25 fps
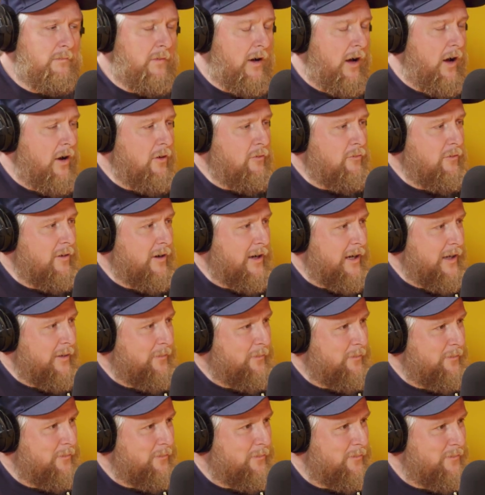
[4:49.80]
Oh, right.
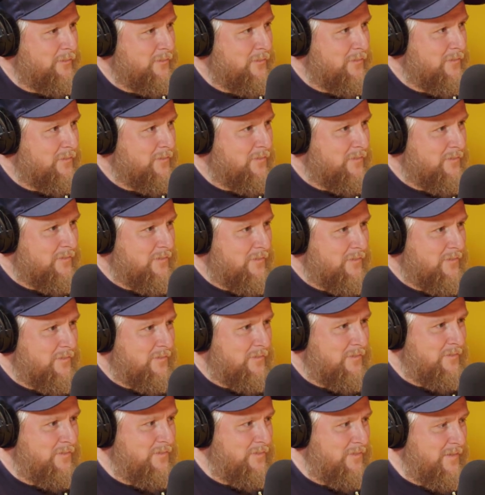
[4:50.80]

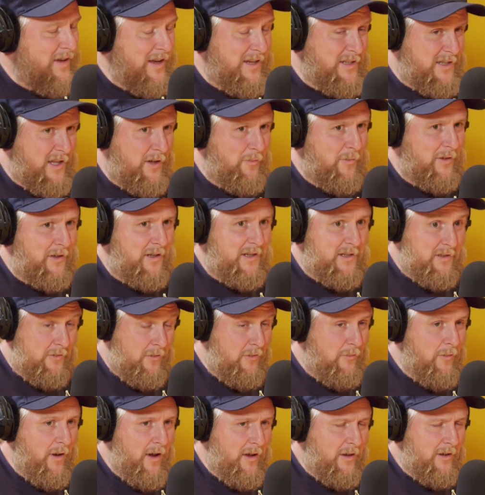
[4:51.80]
Is there one? Is
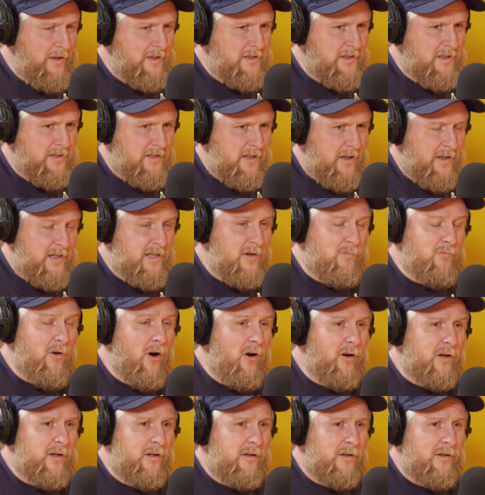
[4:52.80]
there a right answer? Is it
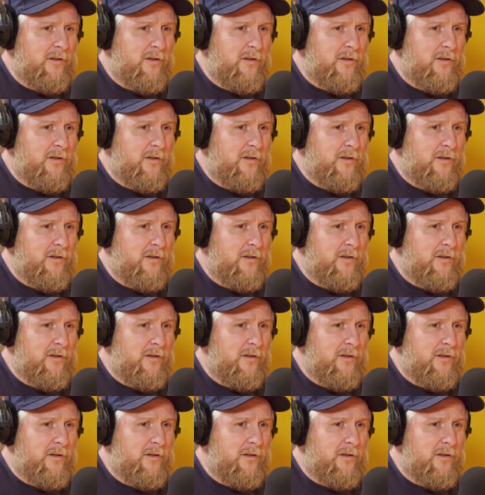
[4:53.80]
rock?